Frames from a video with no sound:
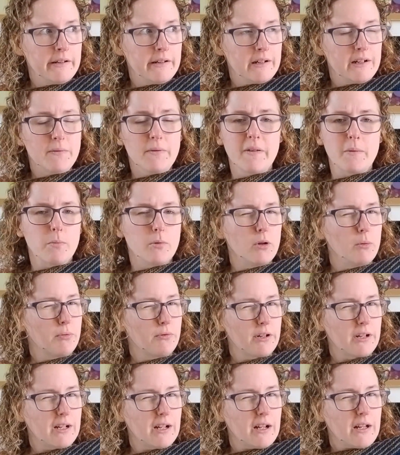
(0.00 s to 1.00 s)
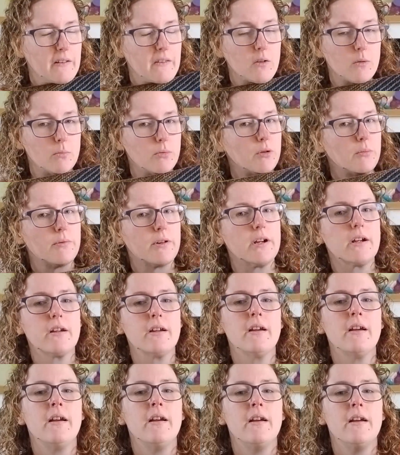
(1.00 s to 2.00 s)
I don't know if it's Blue Brick Yarns or Blue Brick,
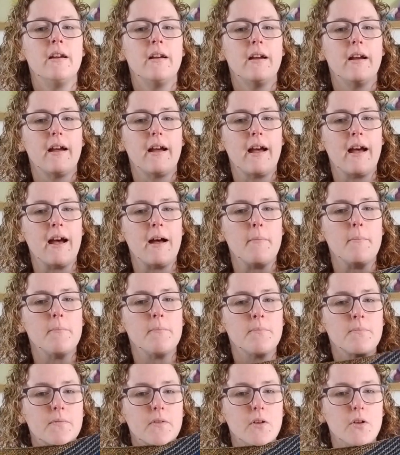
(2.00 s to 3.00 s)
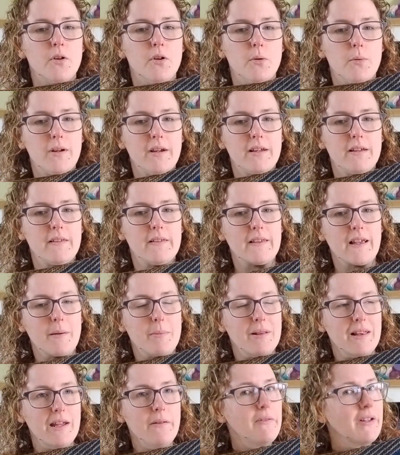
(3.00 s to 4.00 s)
who is, I
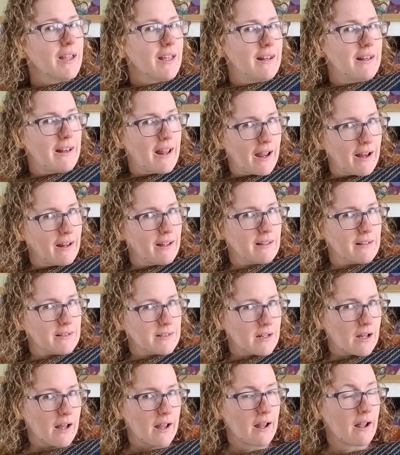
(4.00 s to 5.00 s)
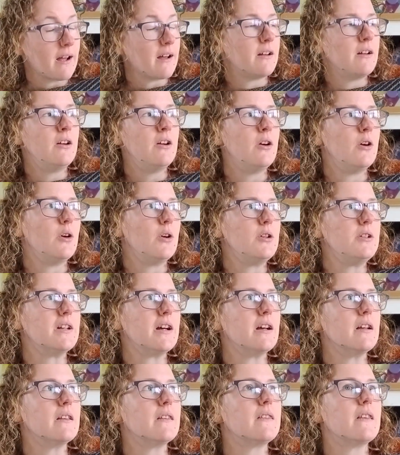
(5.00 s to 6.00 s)
believe, a Canadian dyer who
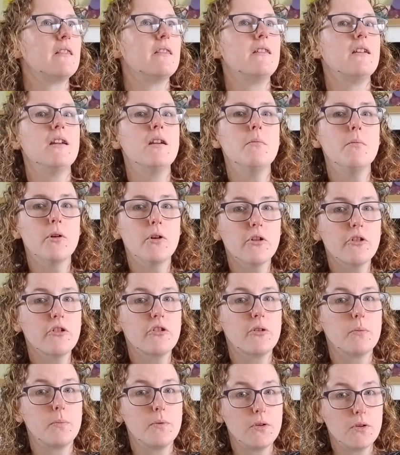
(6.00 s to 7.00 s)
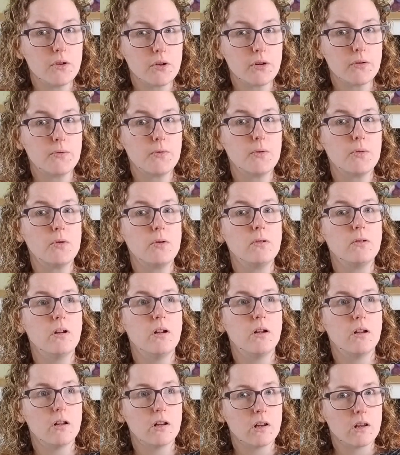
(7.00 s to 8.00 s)
does the most beautiful
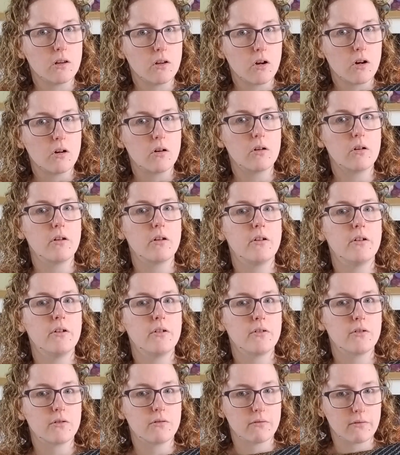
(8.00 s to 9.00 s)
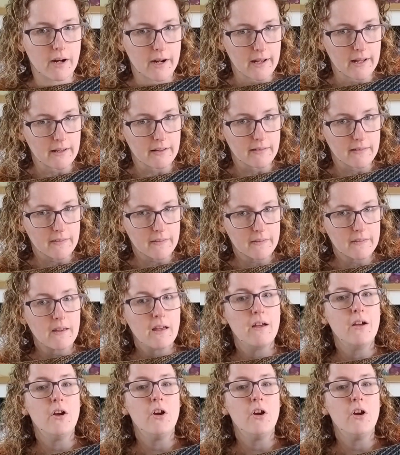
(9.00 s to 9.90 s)
long gradients.